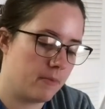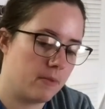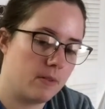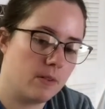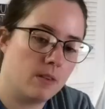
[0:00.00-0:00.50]

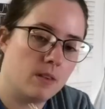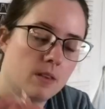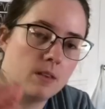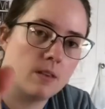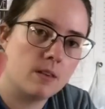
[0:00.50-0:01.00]

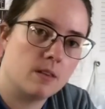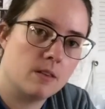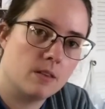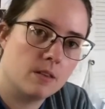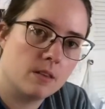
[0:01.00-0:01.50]

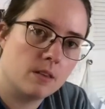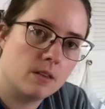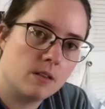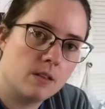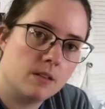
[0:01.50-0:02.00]

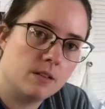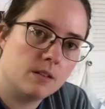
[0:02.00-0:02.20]
Nobody speaks.